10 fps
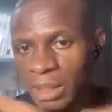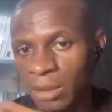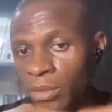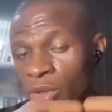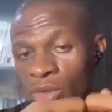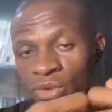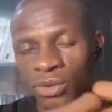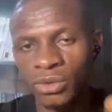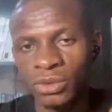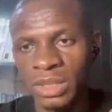Can we
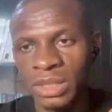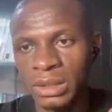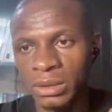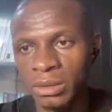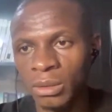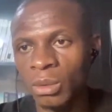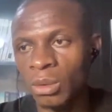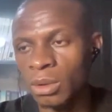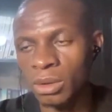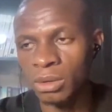also do this
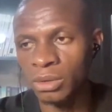or